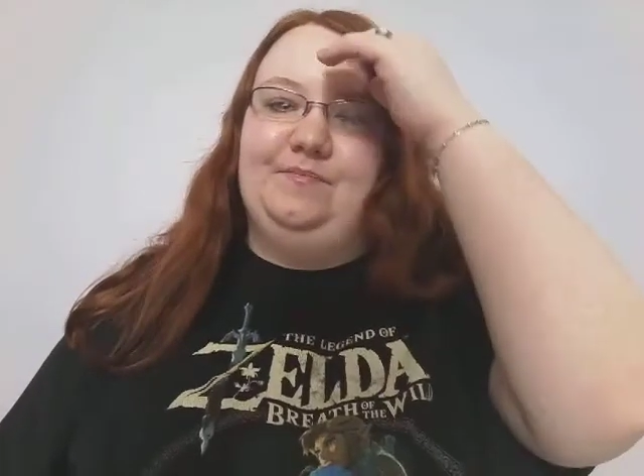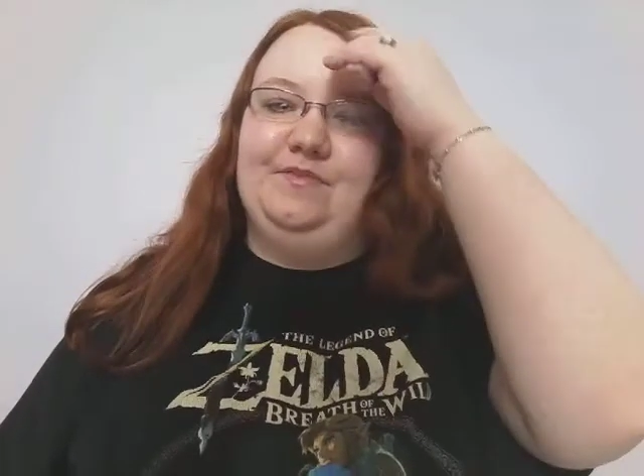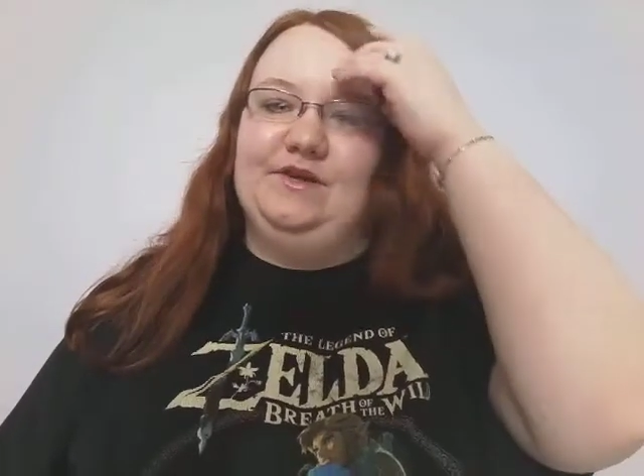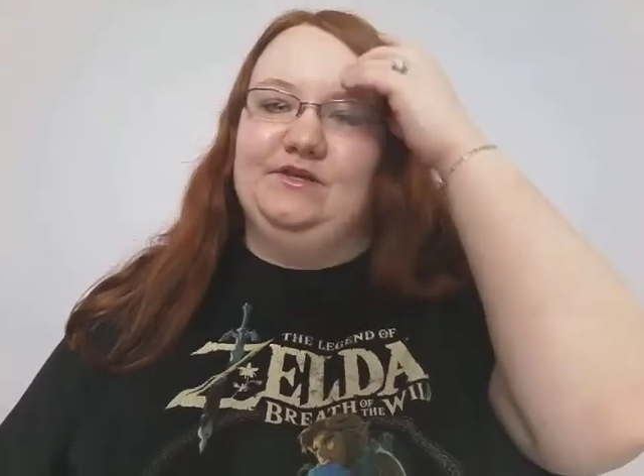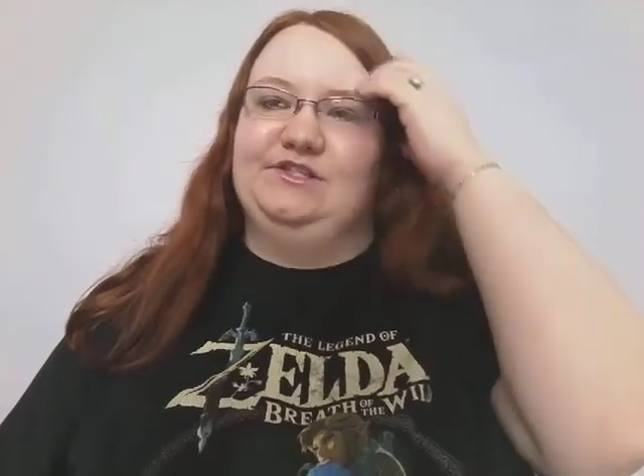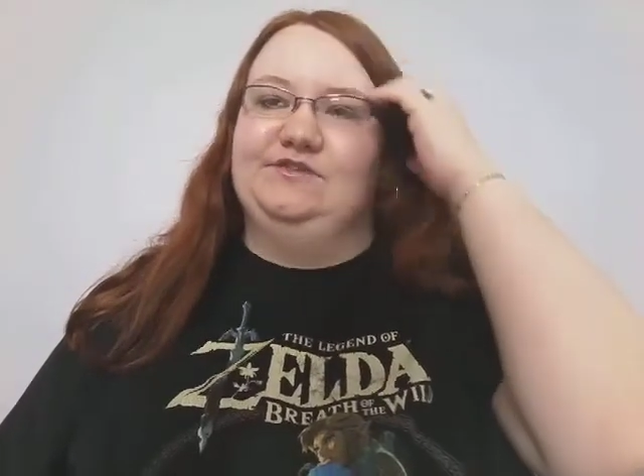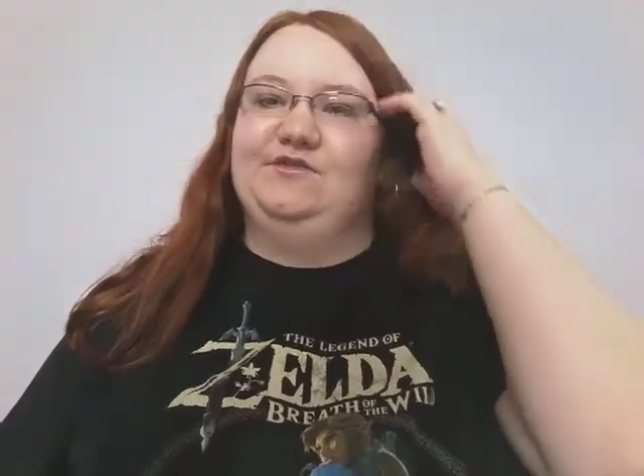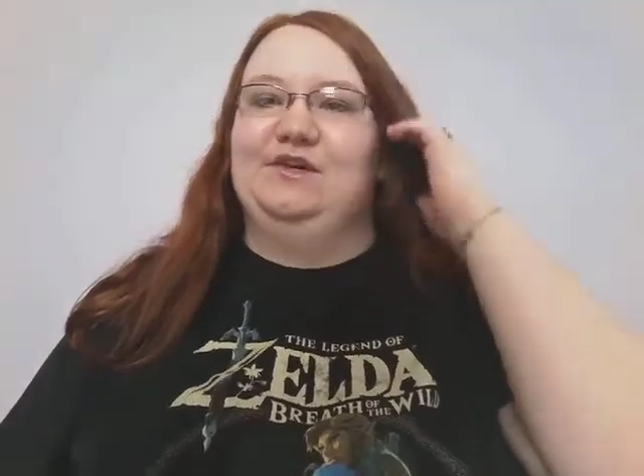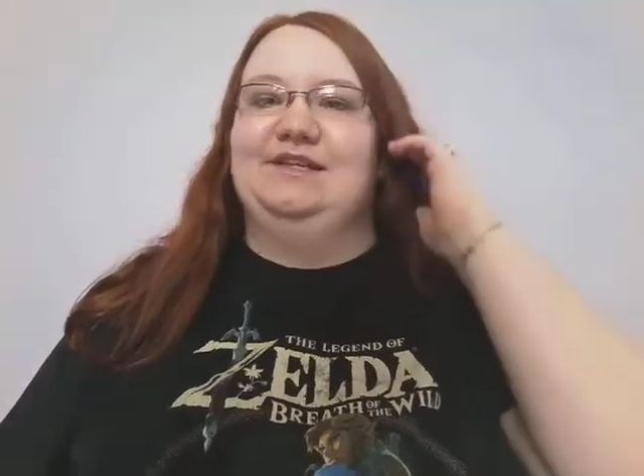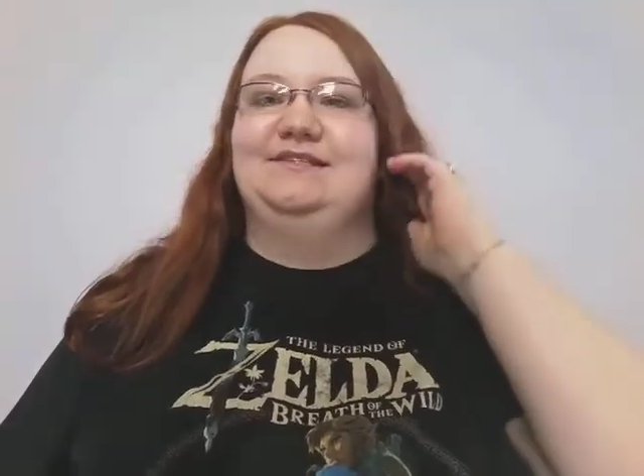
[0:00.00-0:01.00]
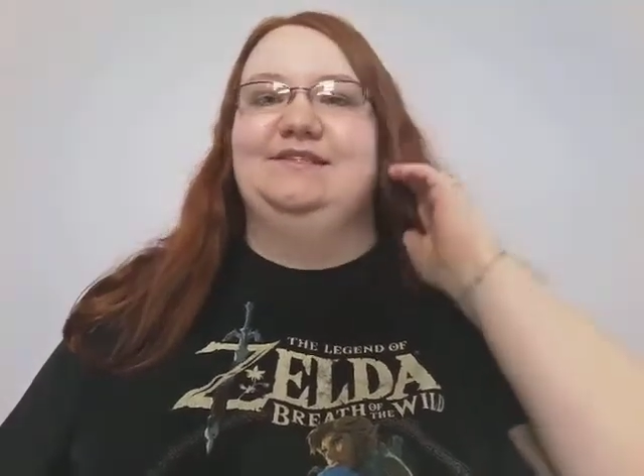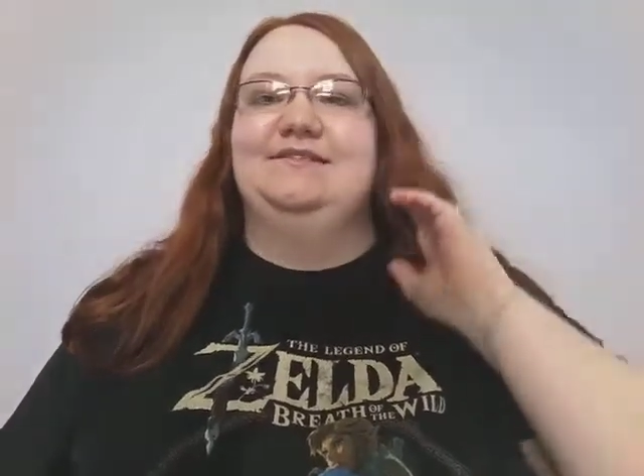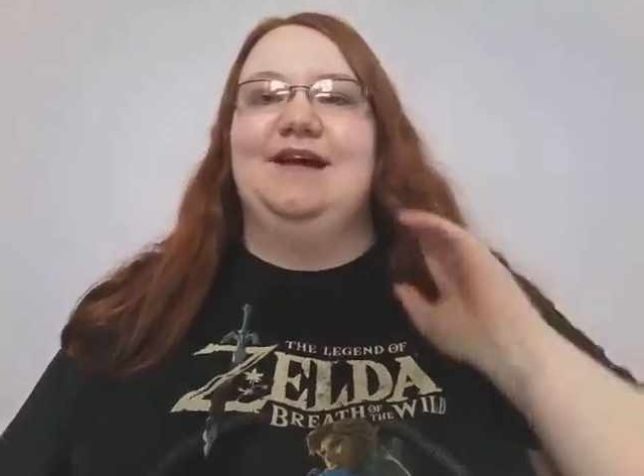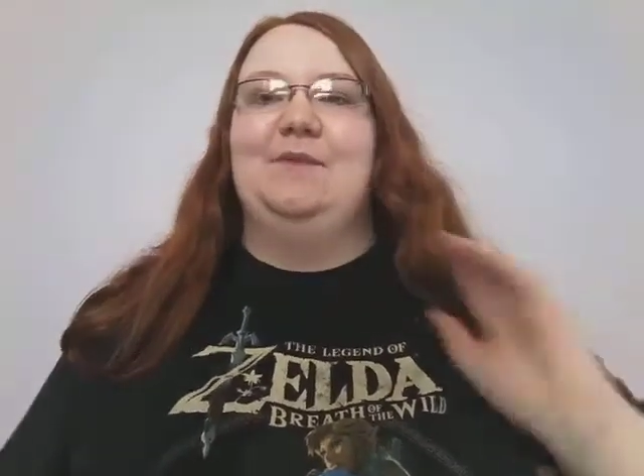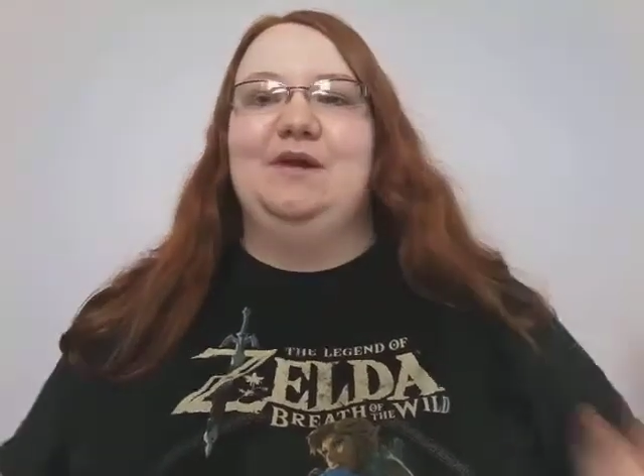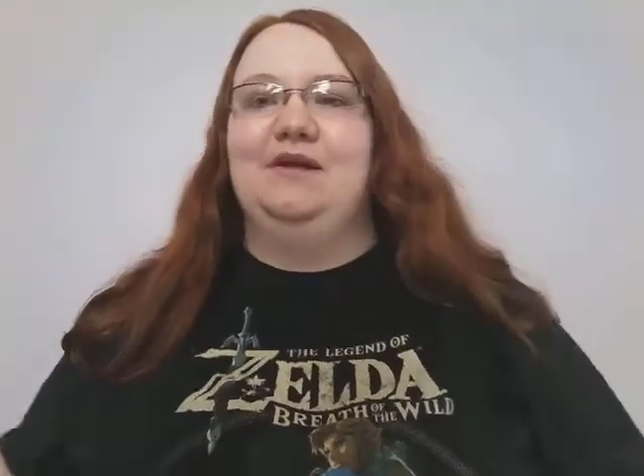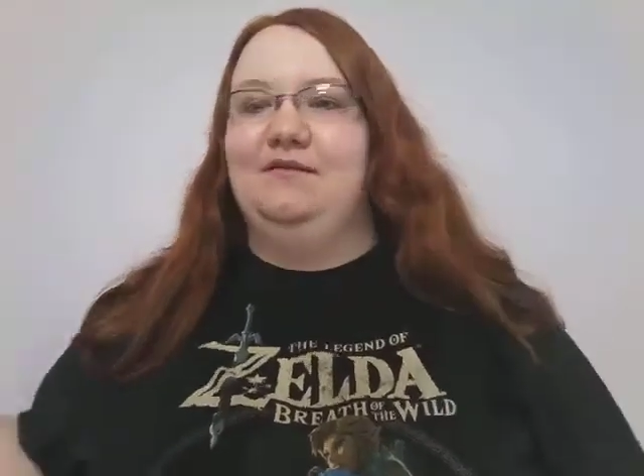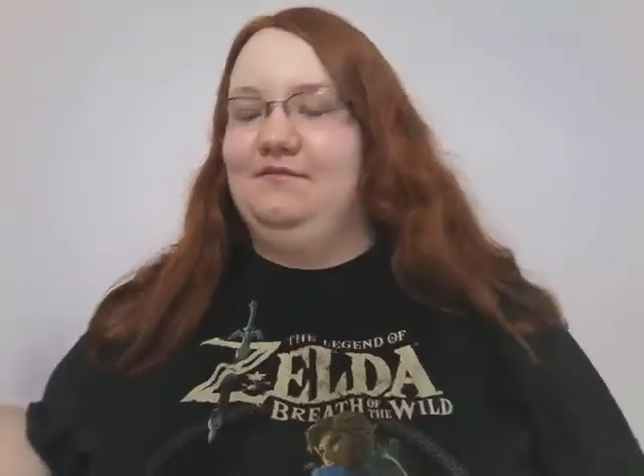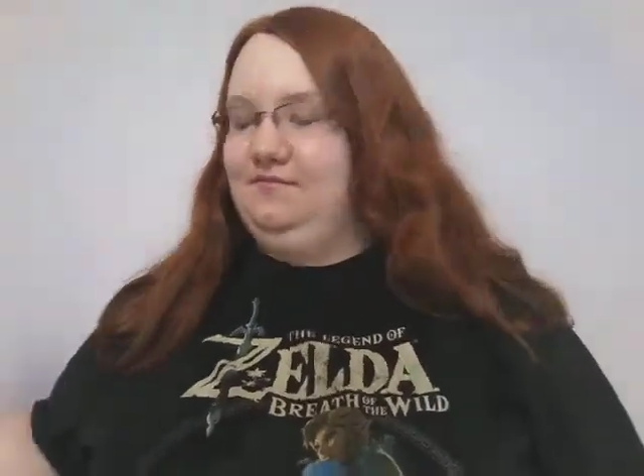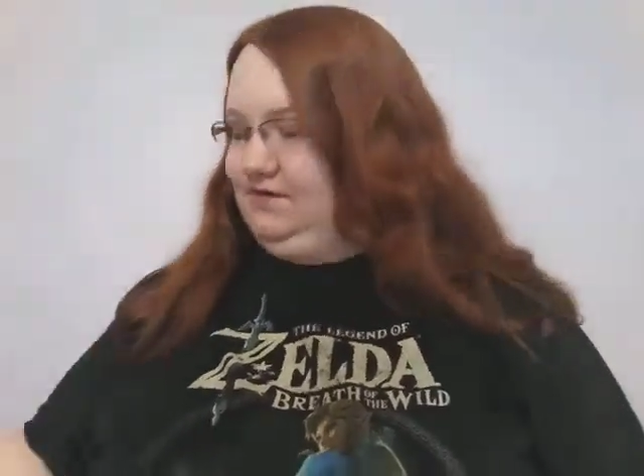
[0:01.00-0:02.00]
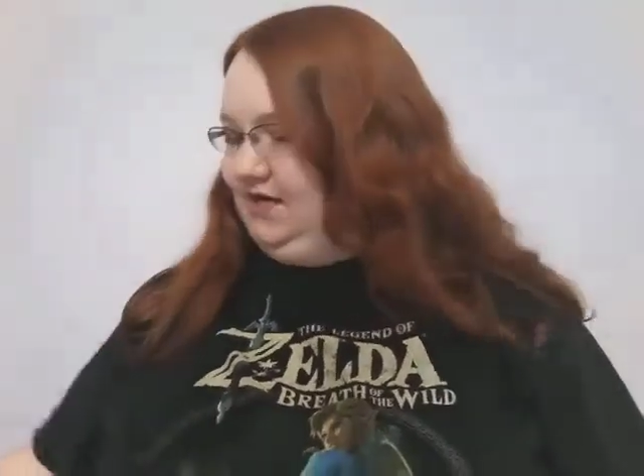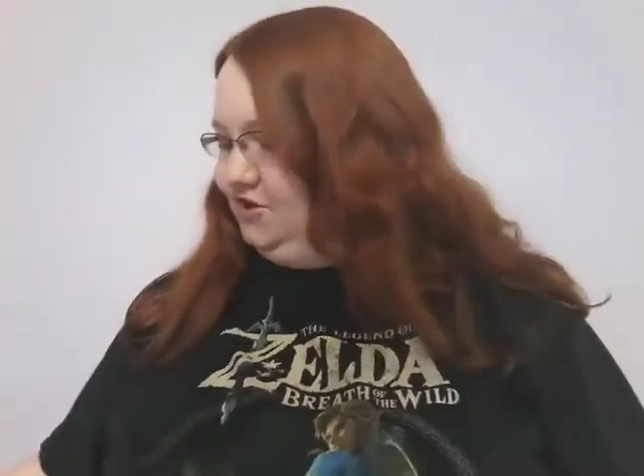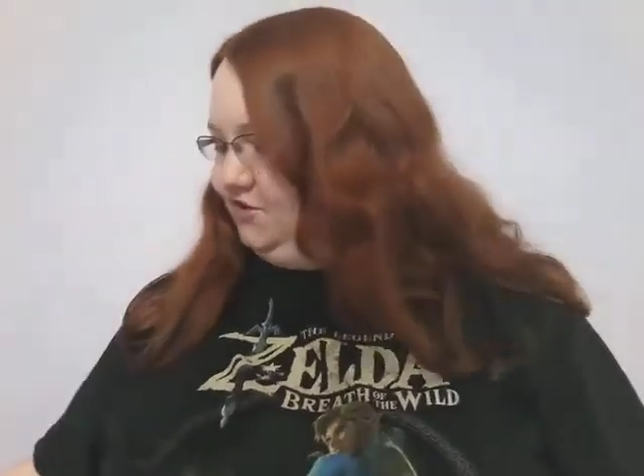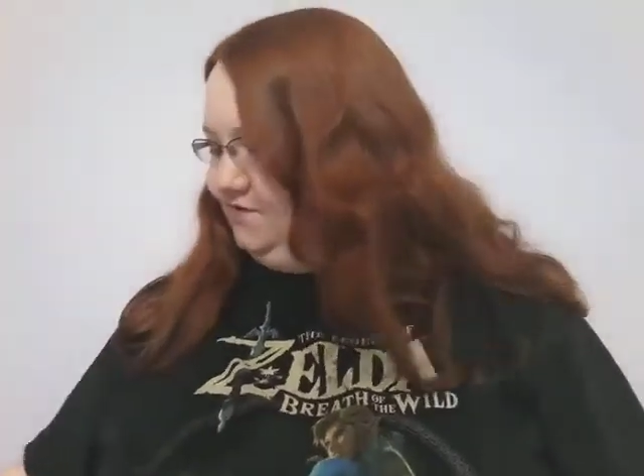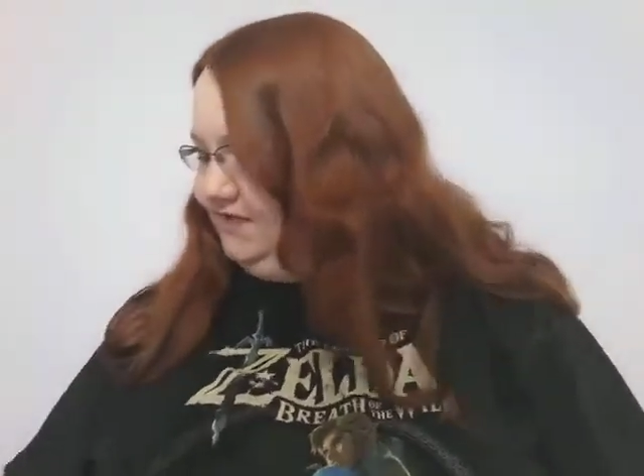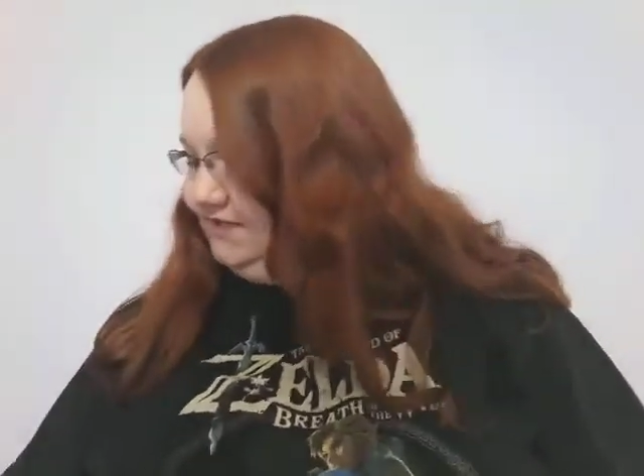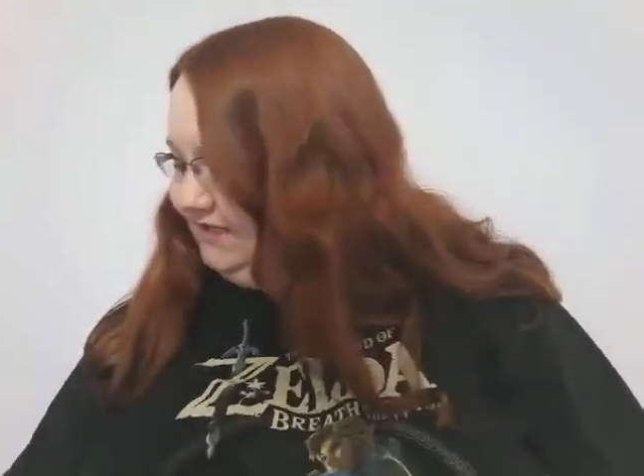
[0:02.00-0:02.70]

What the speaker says: They're different. I mean, each of these